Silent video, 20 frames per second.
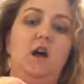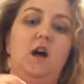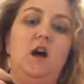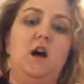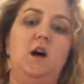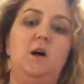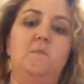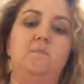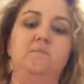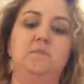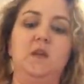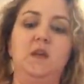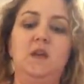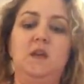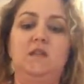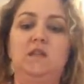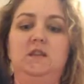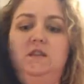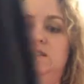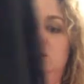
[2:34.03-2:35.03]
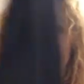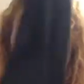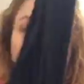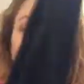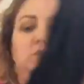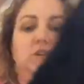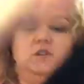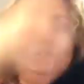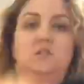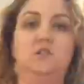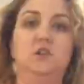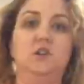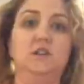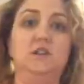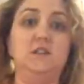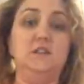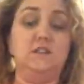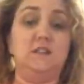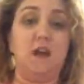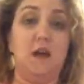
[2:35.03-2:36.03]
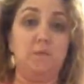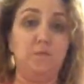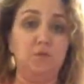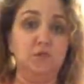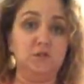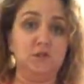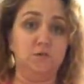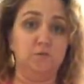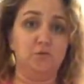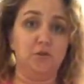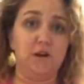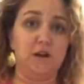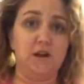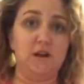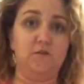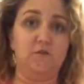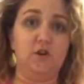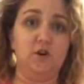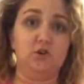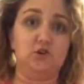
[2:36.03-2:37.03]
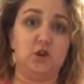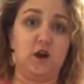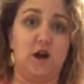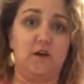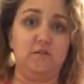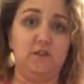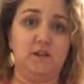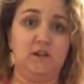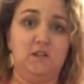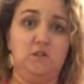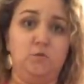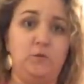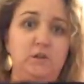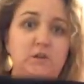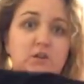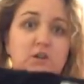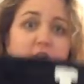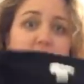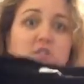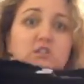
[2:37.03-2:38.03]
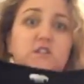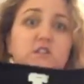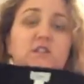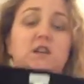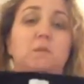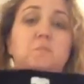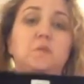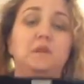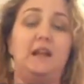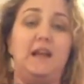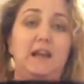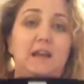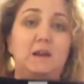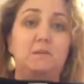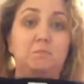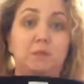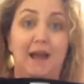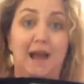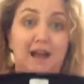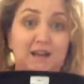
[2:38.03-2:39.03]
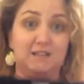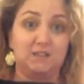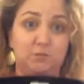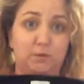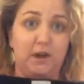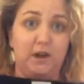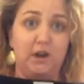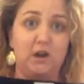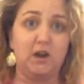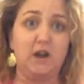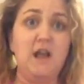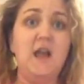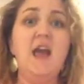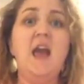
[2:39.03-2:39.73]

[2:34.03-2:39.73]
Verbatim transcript: Um, this is a real good staple to bring if you're traveling in the winter is just a plain black sweater.